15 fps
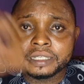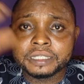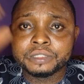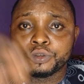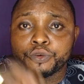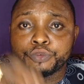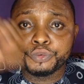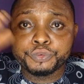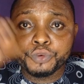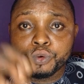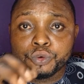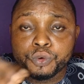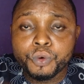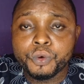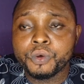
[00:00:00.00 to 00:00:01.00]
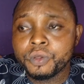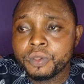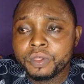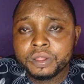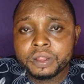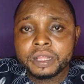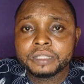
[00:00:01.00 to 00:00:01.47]
night, if you fool go.
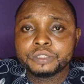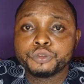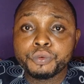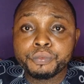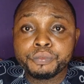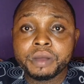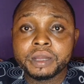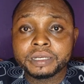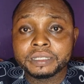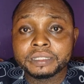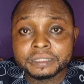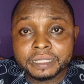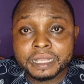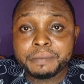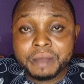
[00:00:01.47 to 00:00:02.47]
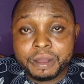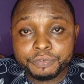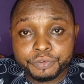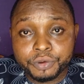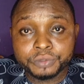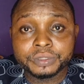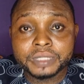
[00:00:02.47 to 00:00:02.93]
2 months, Emma
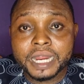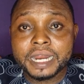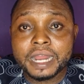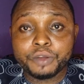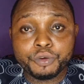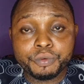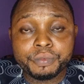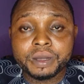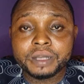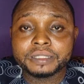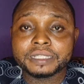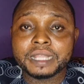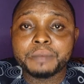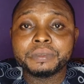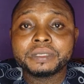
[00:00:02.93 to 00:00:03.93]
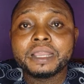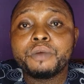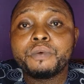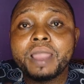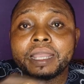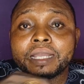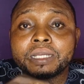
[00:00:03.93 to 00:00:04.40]
followed that Dacoma, that became
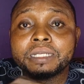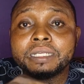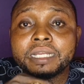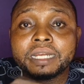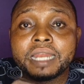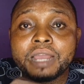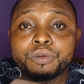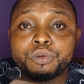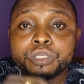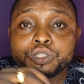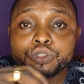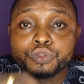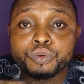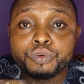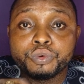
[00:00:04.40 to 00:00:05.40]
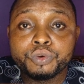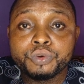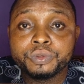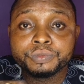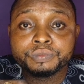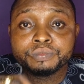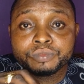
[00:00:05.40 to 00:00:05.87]
white, Kiragulis to
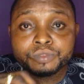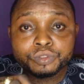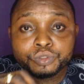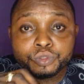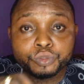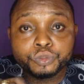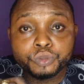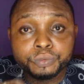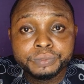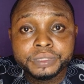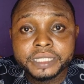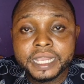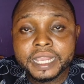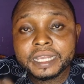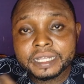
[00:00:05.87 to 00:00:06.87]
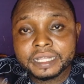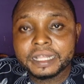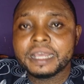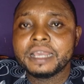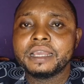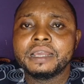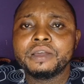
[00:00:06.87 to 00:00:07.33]
be.
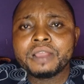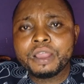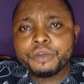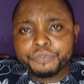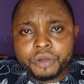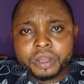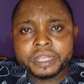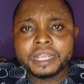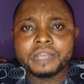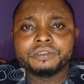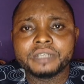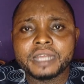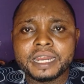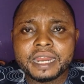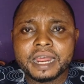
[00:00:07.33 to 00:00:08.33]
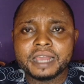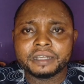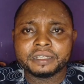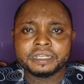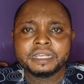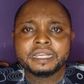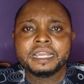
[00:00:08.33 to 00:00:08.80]
Oh yeah, fucking with that.
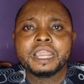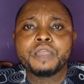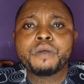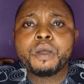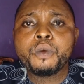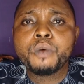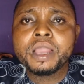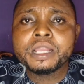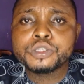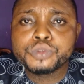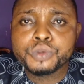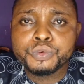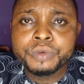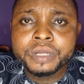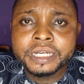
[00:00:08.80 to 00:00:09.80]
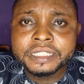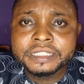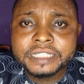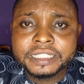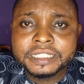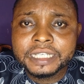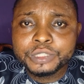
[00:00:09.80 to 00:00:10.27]
And why is so weird?
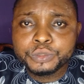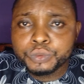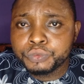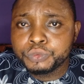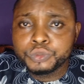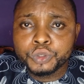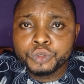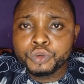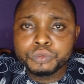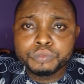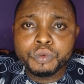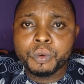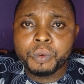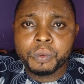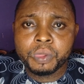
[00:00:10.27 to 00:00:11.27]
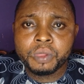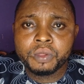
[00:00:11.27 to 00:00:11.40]
JJ, so you look good.